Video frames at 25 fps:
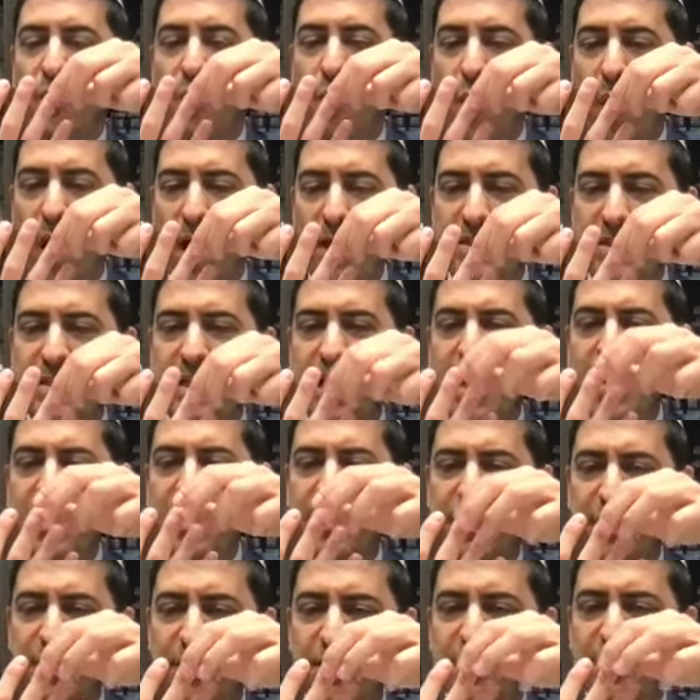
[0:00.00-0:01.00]
Wednesday,
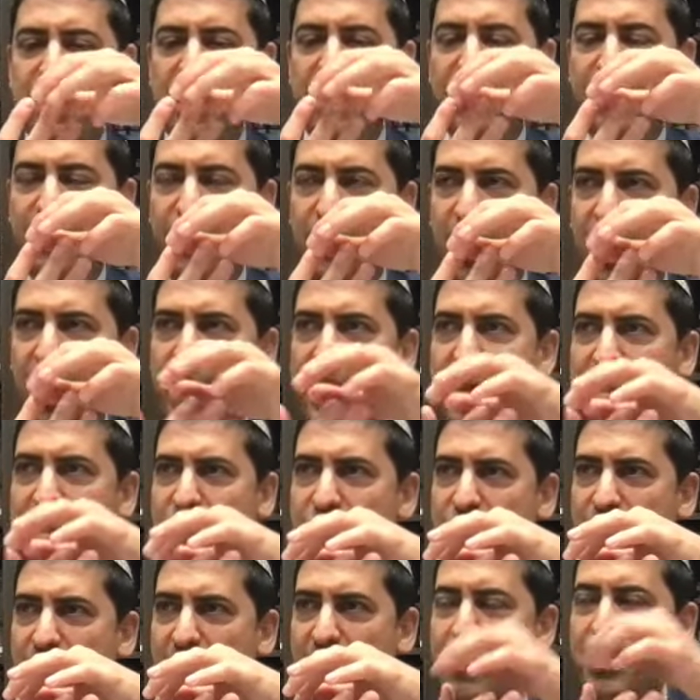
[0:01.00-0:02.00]
Thursday, Friday,
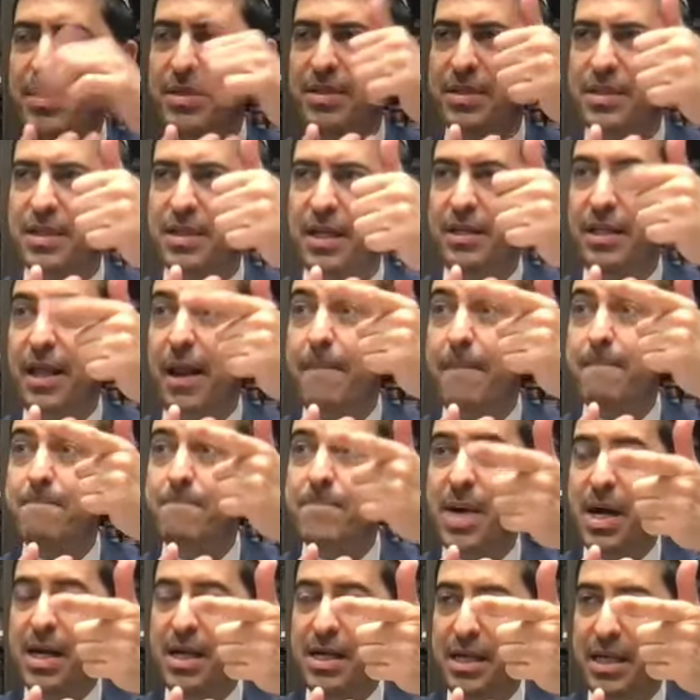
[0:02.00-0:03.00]
Shabbos, Sunday,
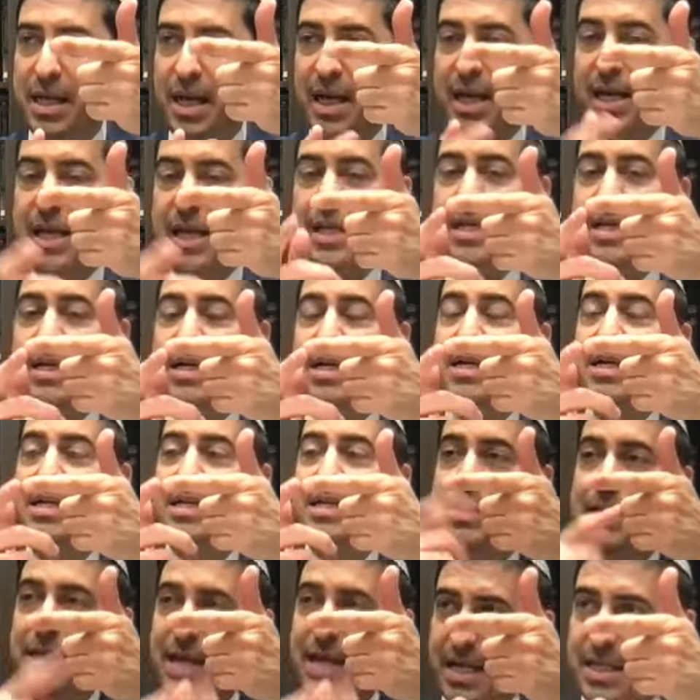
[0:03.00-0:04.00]
Monday
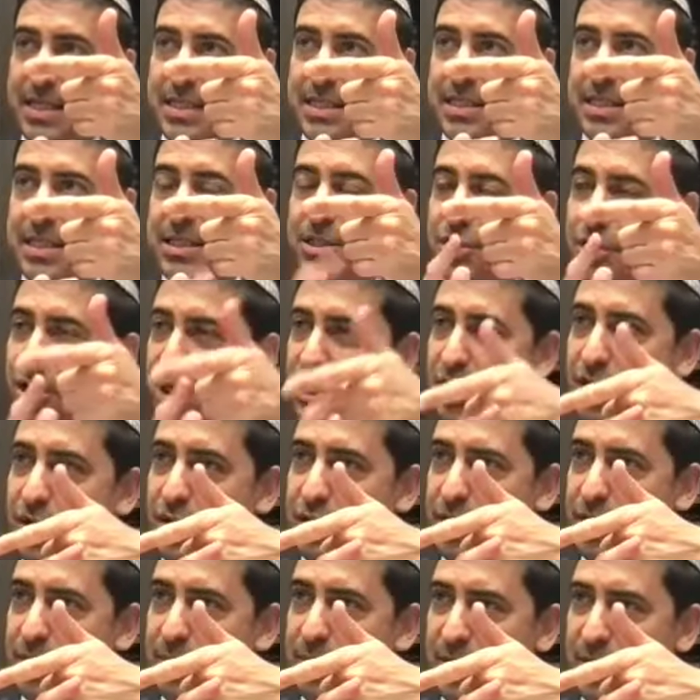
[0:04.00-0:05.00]
night she can
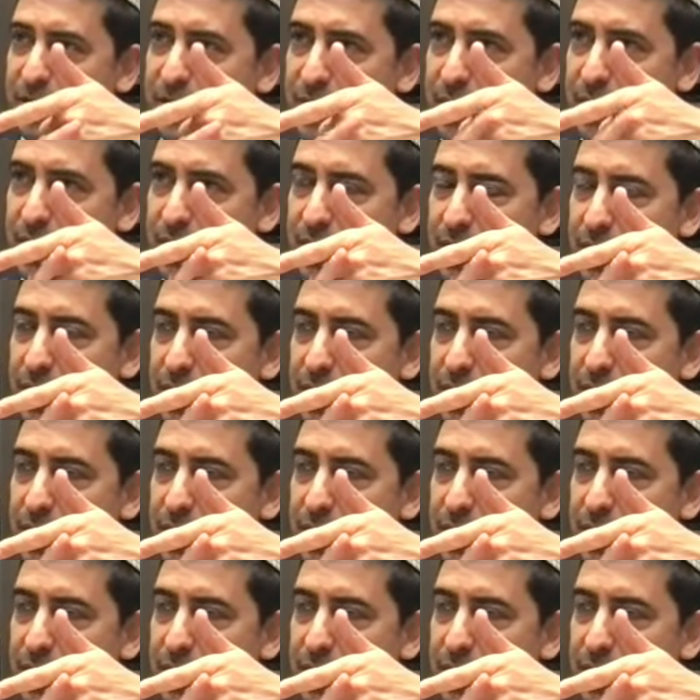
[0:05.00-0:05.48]
go to the mikveh.